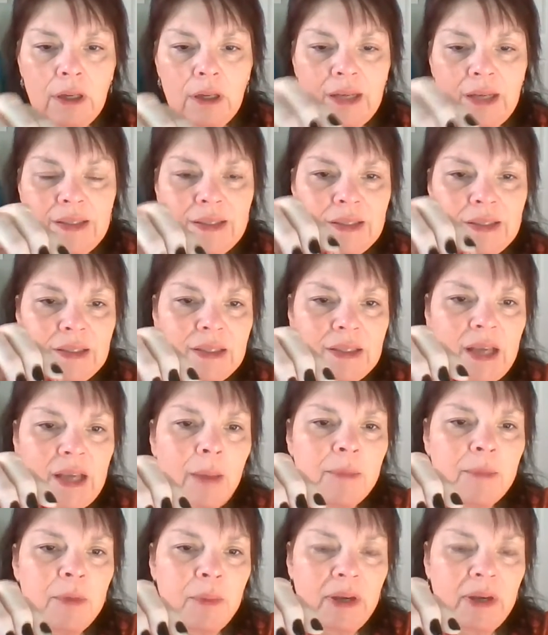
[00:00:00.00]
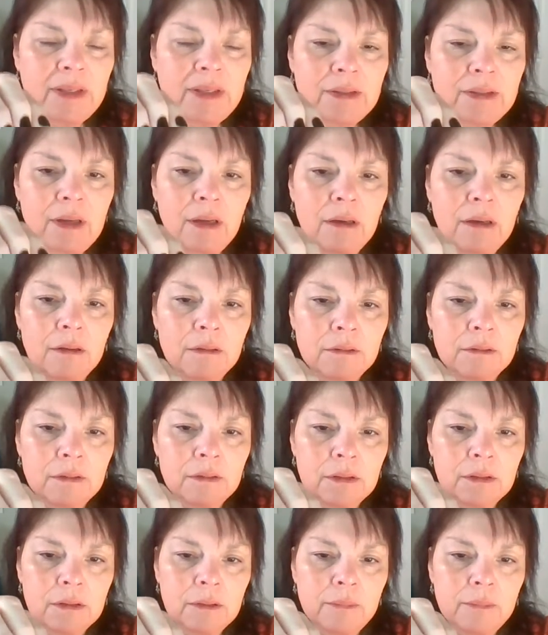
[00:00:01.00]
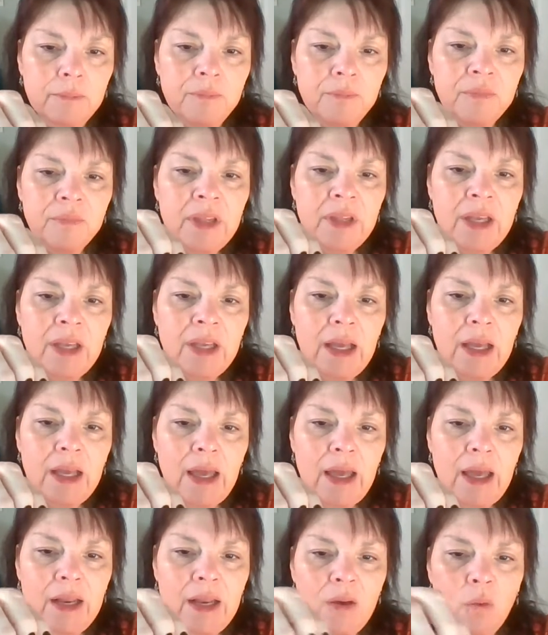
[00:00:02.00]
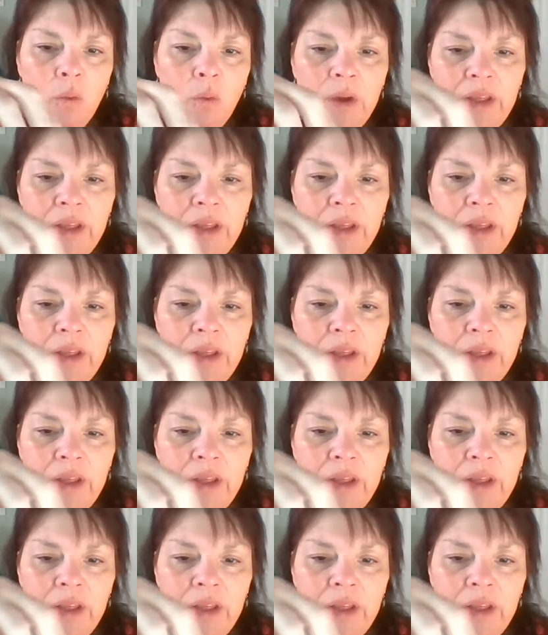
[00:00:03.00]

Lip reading: I stabbed myself, and it